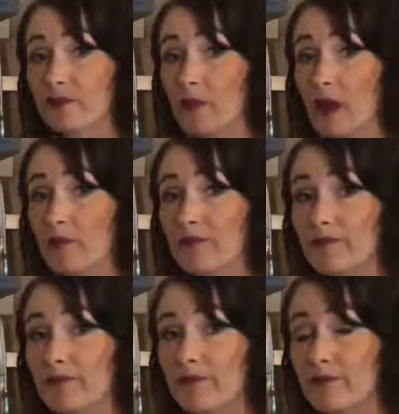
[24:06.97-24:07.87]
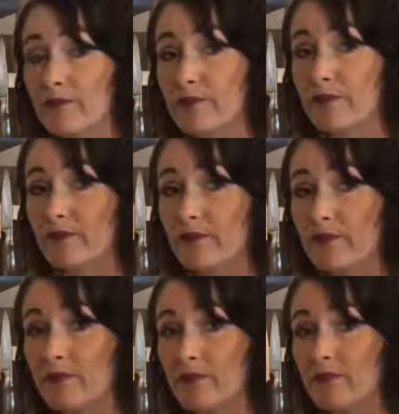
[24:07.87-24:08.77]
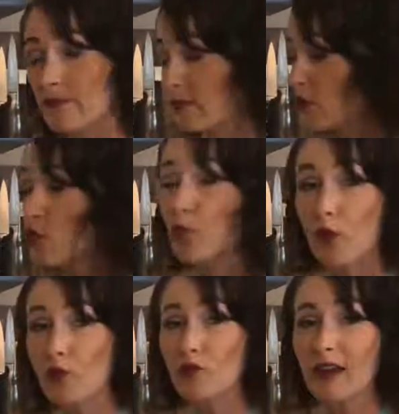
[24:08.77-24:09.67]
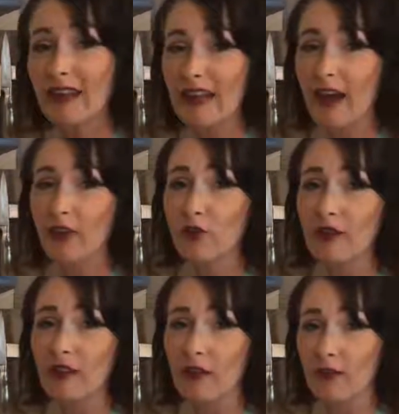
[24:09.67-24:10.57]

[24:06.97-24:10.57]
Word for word: I'm yeah. not. I'm not. I'm not um, you were really hungry though. Yeah,